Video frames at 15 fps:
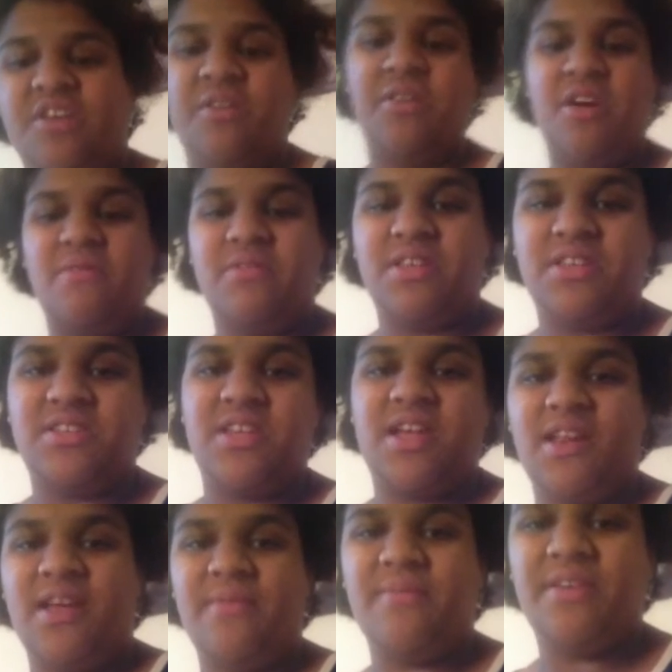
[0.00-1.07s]
I can't really
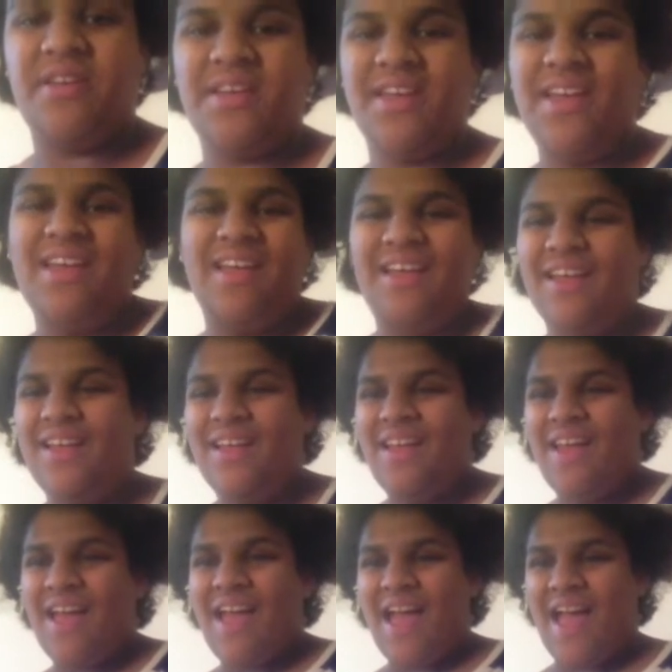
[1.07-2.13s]
say that.
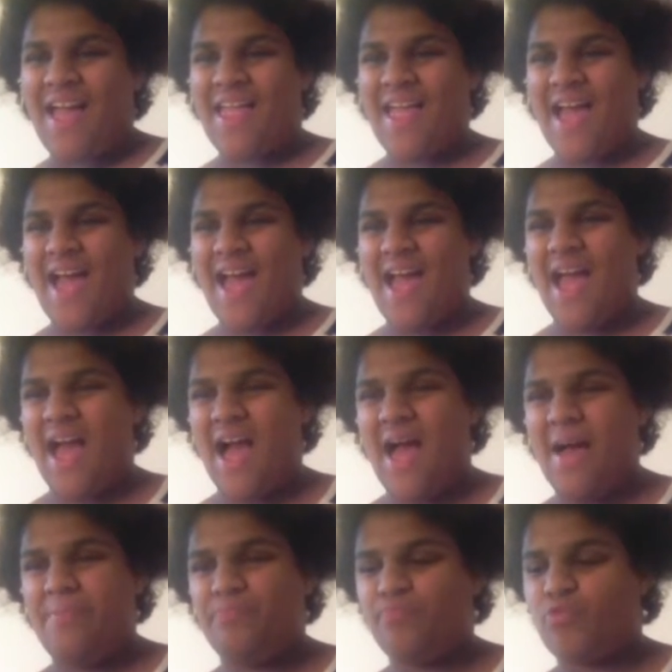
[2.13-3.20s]
Okay.
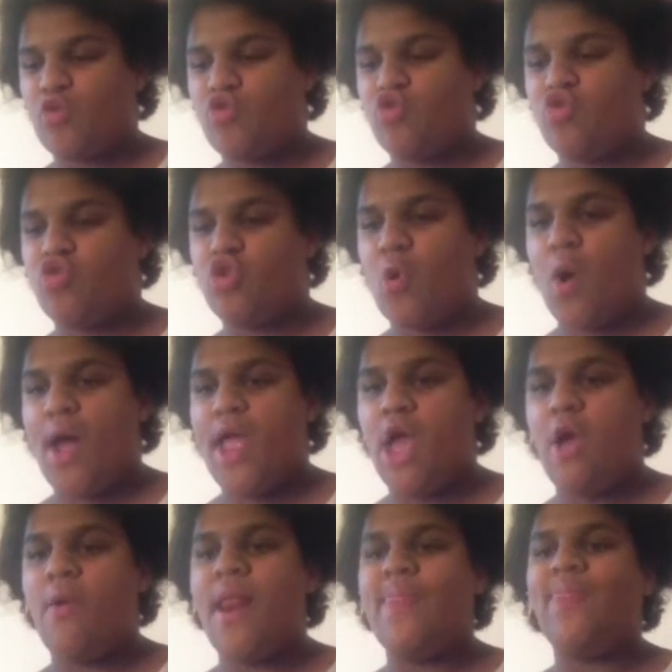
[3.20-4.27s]
Do
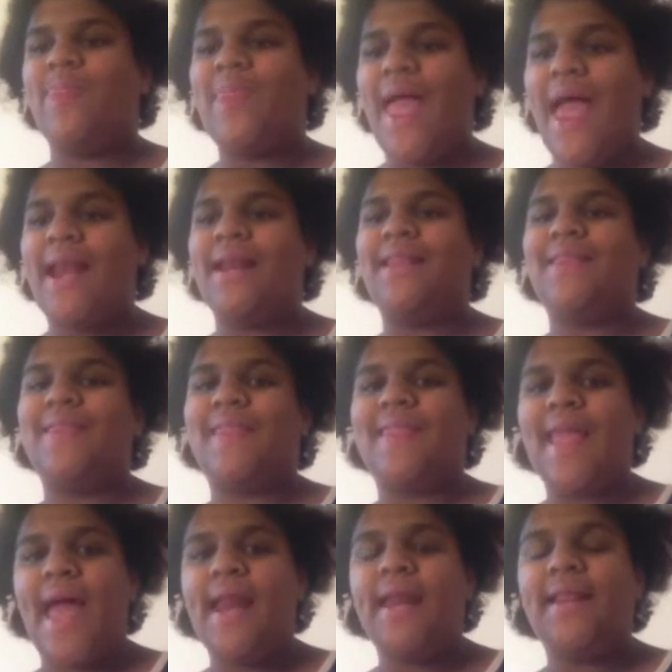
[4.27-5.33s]
I
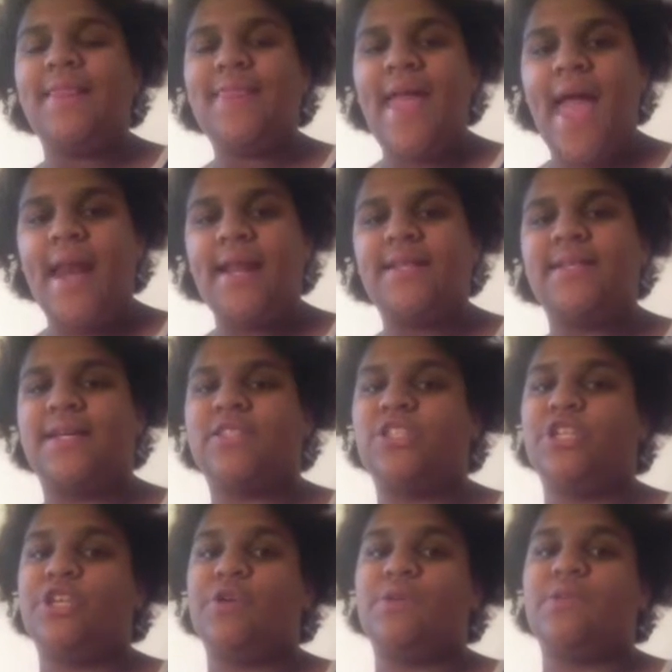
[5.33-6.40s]
own any
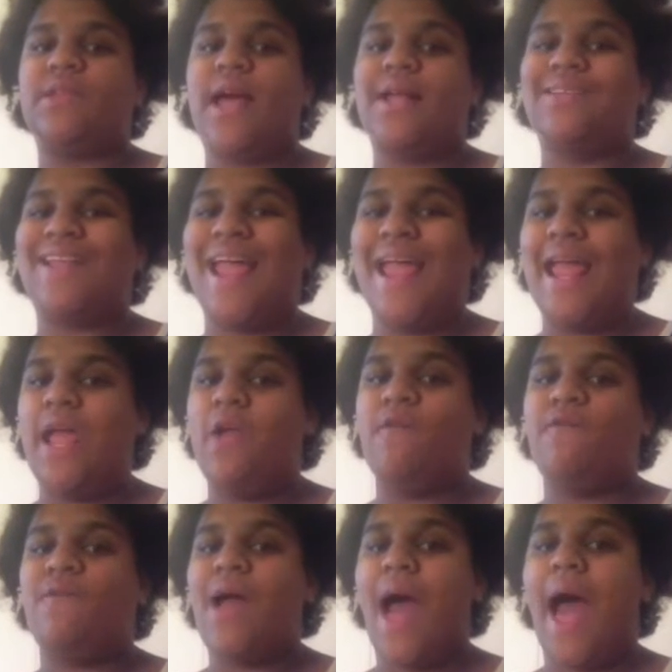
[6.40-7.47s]
tattoos? And
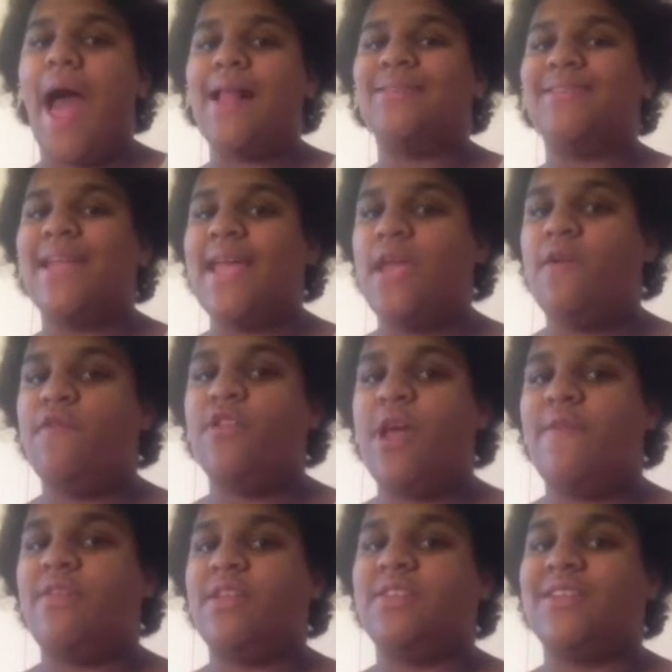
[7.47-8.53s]
if you don't
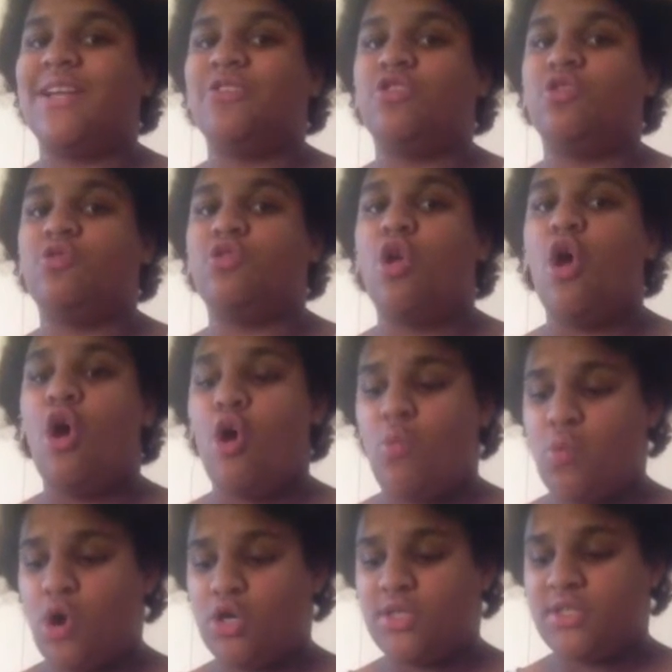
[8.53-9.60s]
have any tattoos,
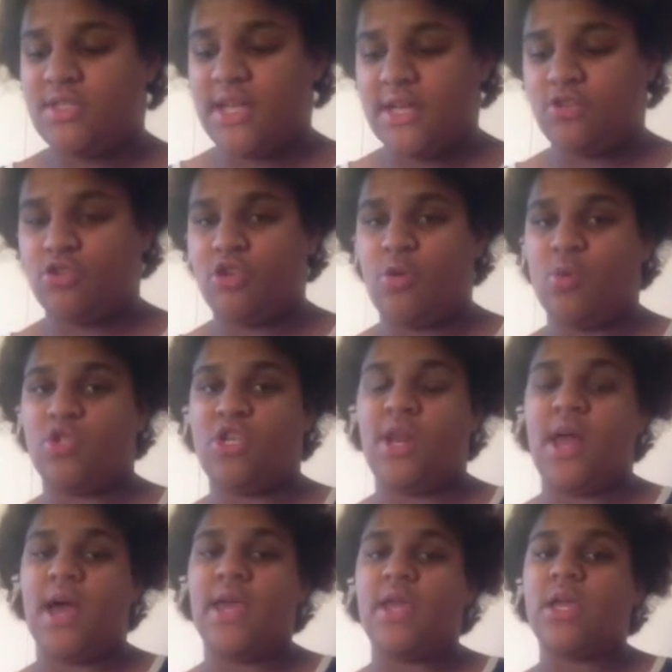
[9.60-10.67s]
what tattoo would you
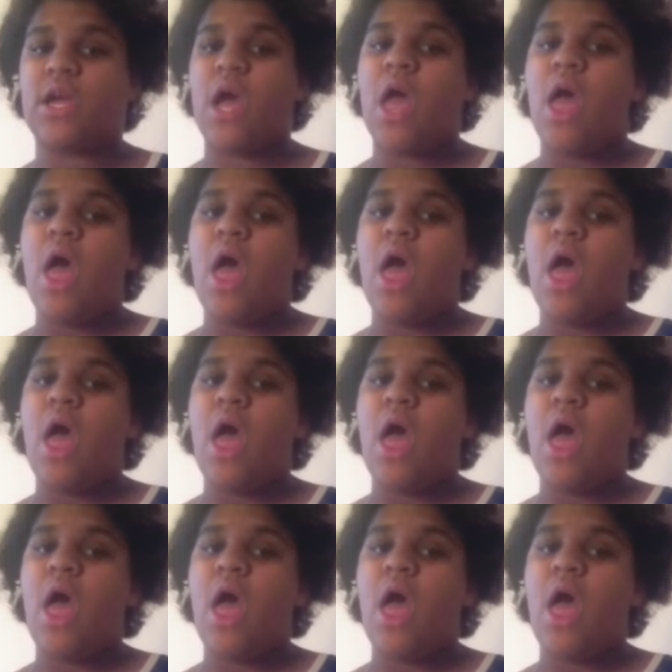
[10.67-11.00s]
like?